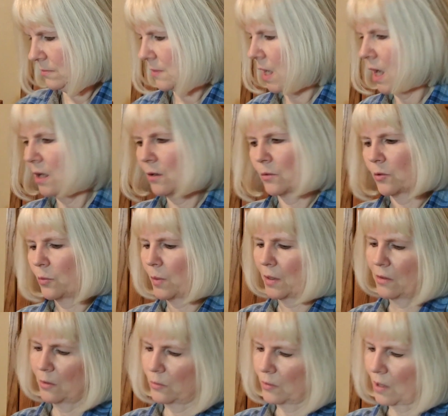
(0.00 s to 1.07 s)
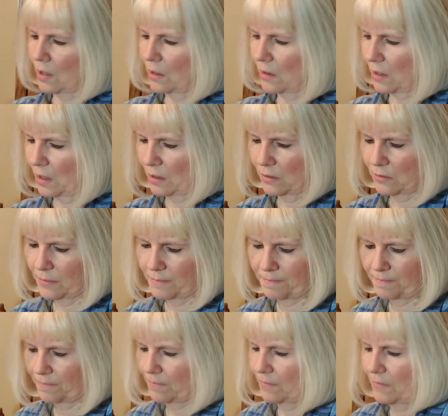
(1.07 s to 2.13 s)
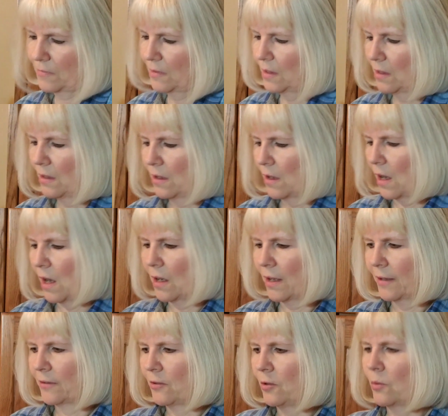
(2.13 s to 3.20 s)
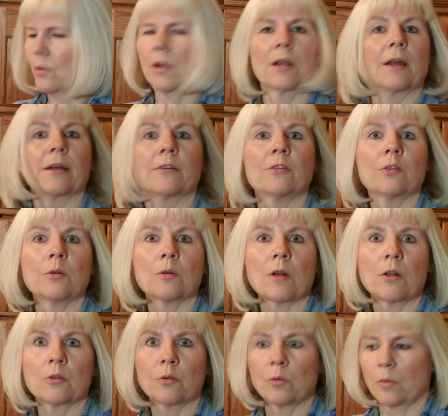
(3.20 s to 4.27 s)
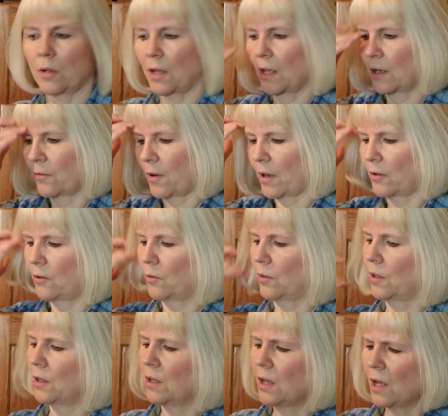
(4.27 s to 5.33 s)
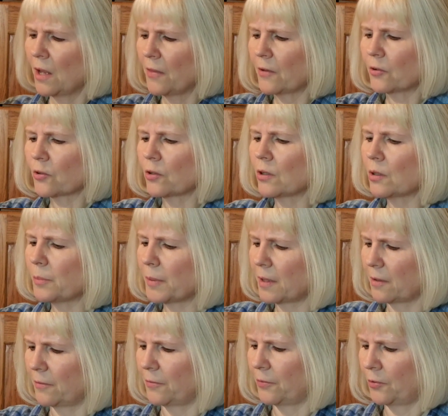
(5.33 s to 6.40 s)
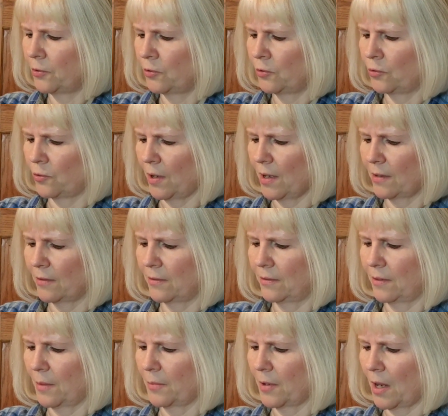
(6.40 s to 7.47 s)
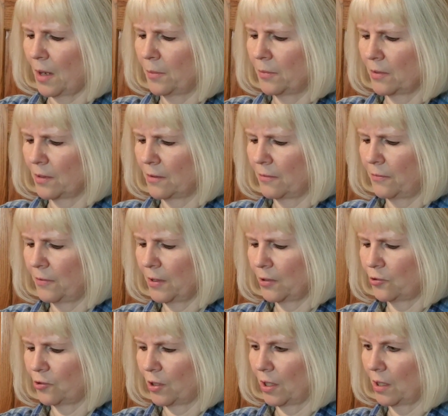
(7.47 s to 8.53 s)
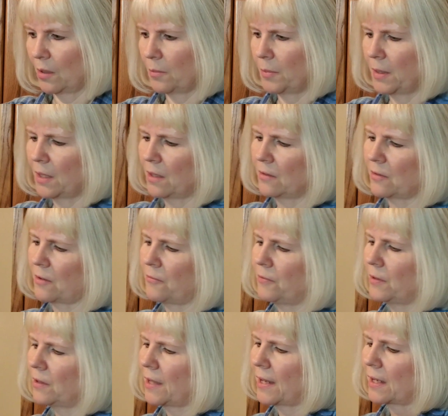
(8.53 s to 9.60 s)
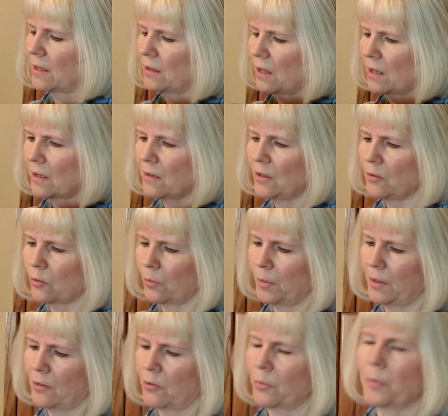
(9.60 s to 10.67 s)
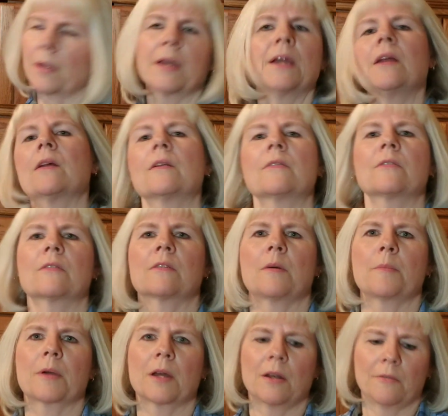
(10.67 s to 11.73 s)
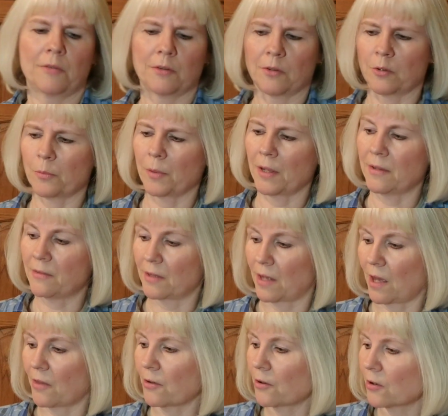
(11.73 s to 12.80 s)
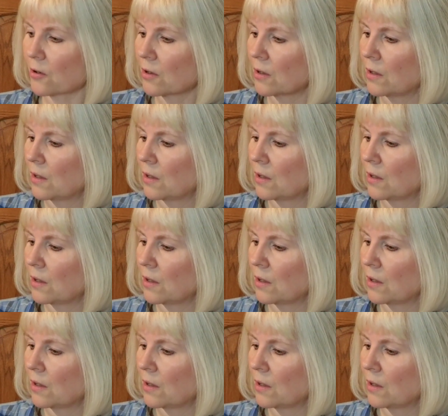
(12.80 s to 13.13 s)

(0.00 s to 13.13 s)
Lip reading: I don't sweat those kind of things. I like to do what I like to do, and I'll do it when I get around to it. There's a little bit of stress sometimes in finishing, because I feel like a lot of these will be displayed in some kind of a display together.